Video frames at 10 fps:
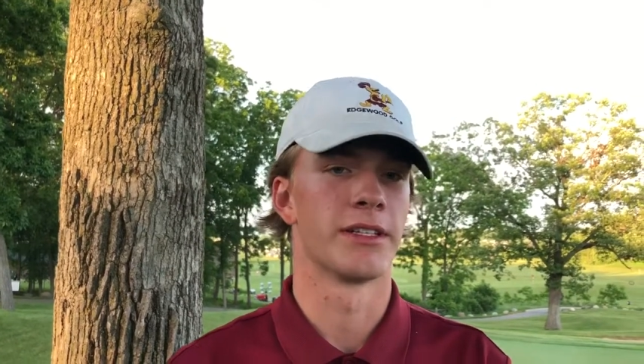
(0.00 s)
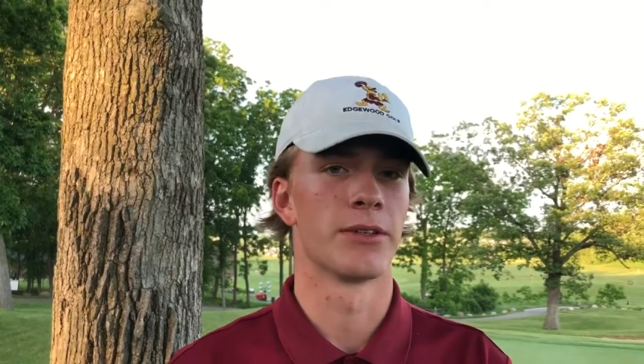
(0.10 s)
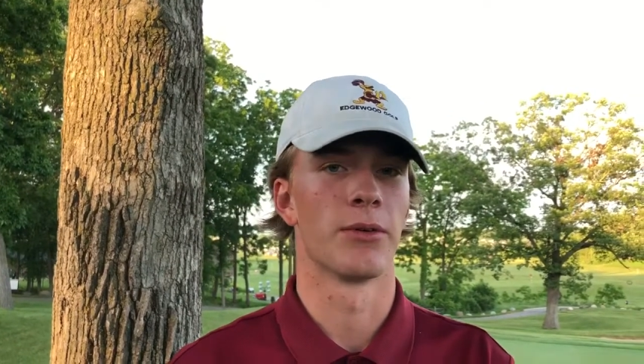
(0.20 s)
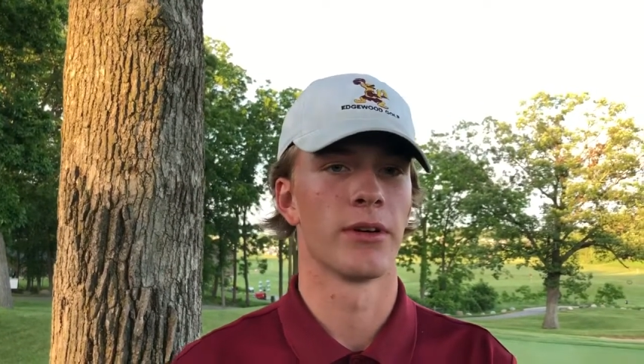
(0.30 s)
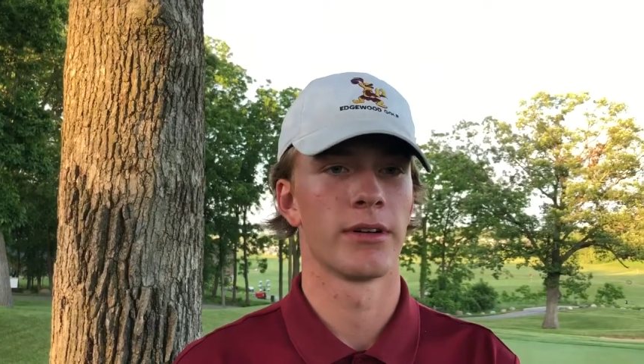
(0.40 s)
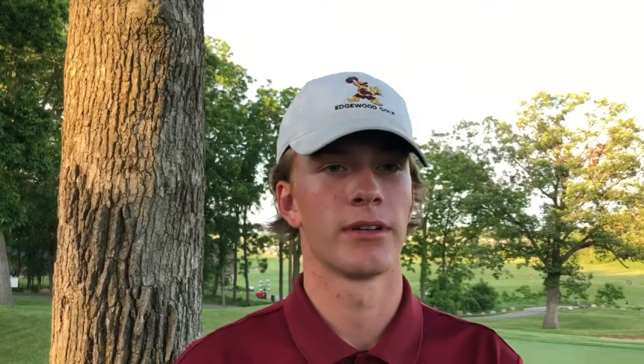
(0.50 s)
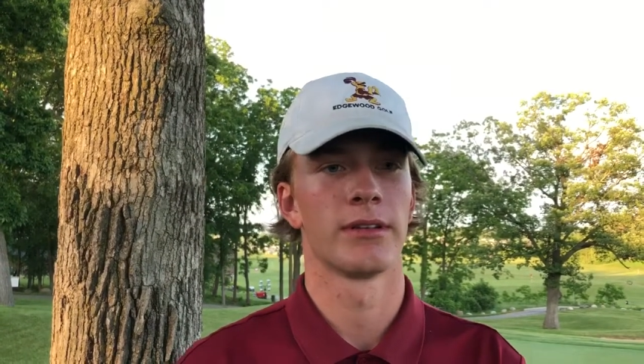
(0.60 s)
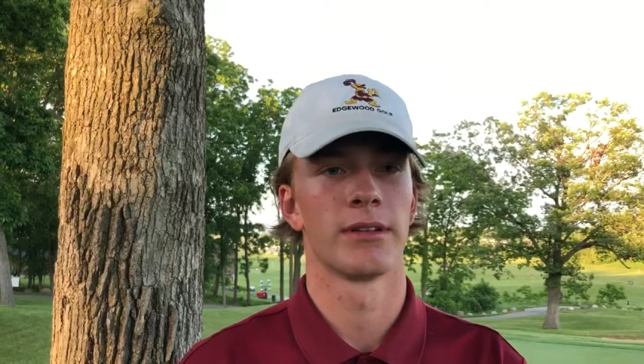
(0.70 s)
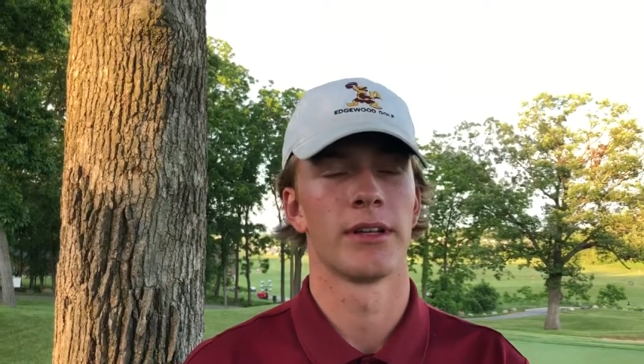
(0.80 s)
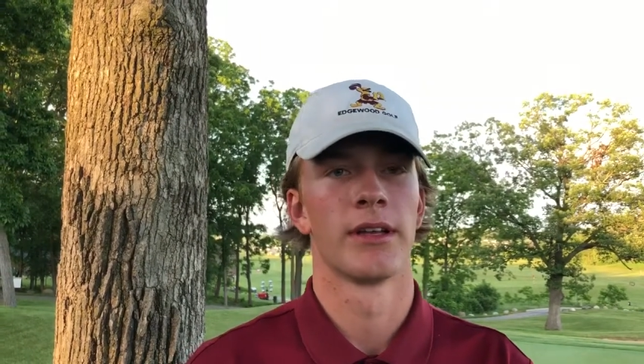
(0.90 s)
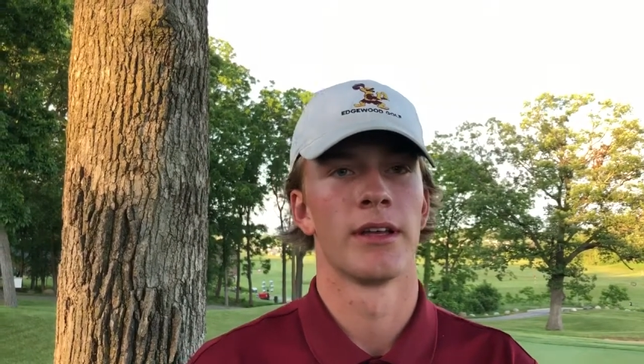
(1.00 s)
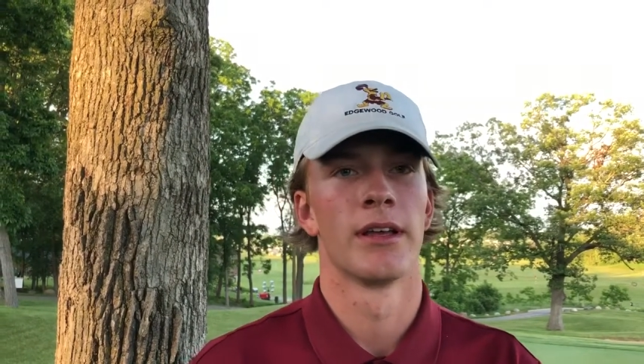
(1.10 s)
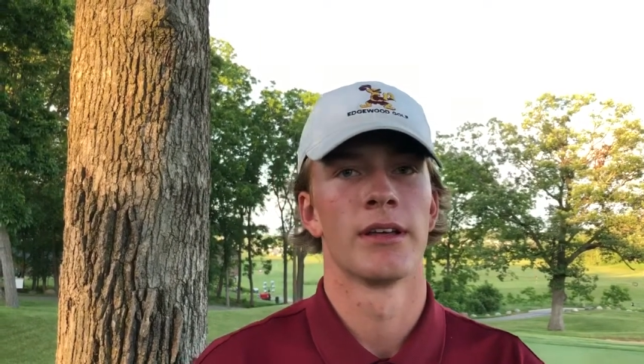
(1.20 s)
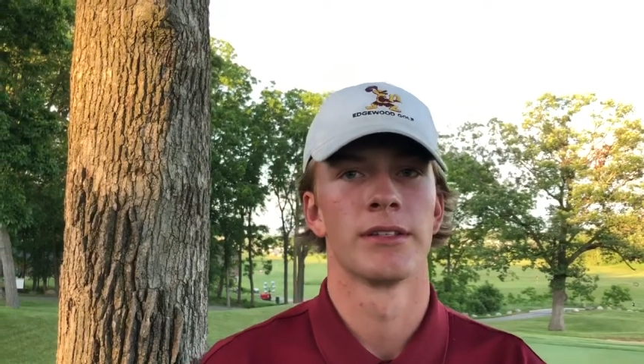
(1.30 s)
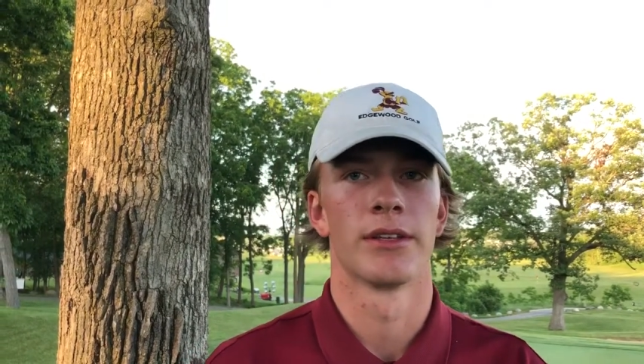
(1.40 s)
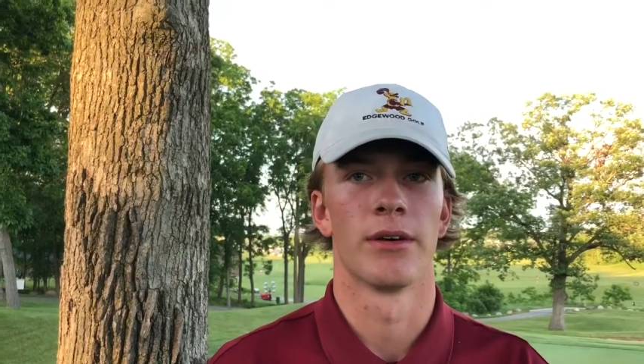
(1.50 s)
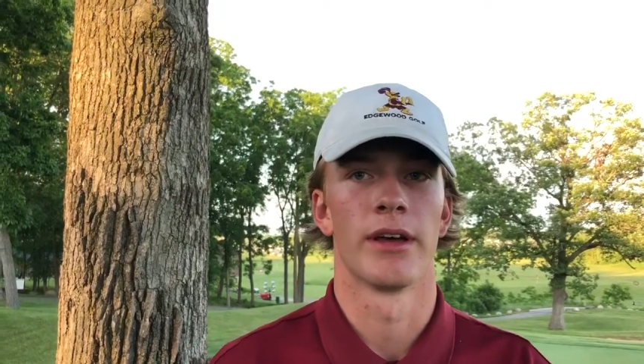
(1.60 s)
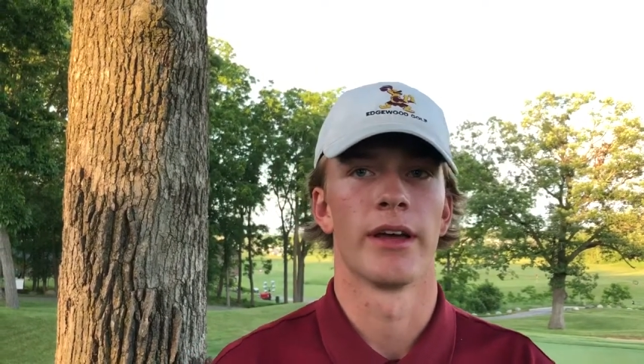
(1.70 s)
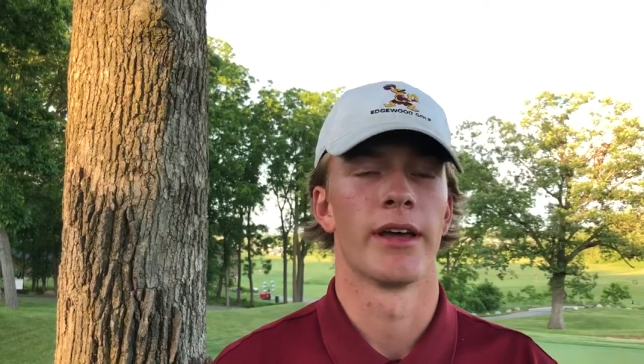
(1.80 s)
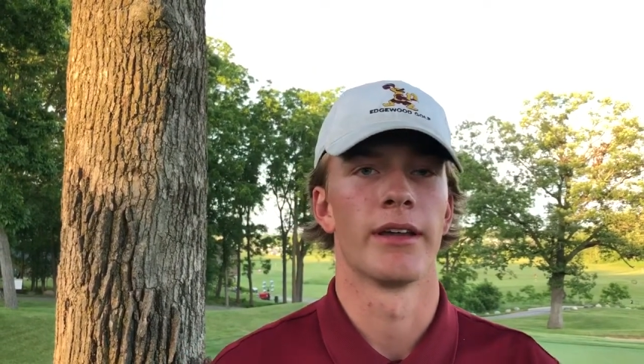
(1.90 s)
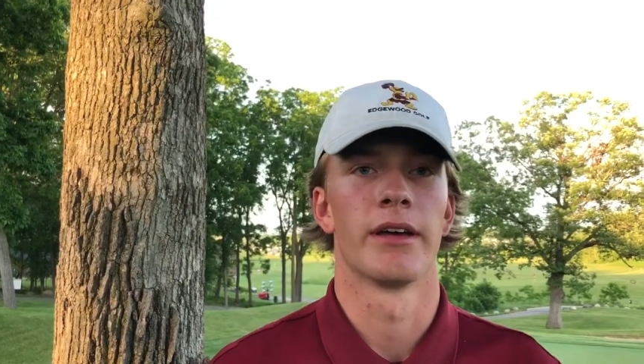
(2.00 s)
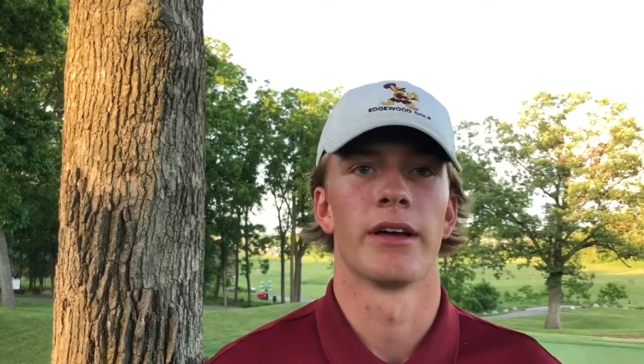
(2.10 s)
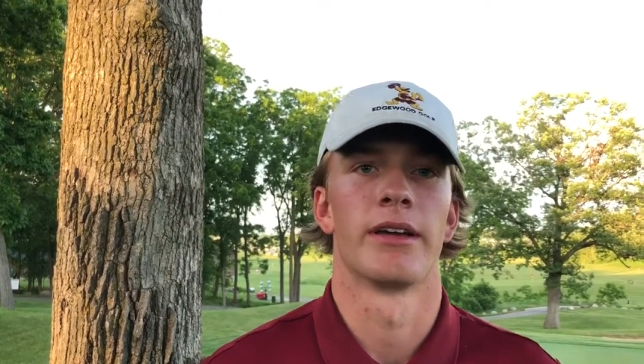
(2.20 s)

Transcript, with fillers: short, yep. so I had a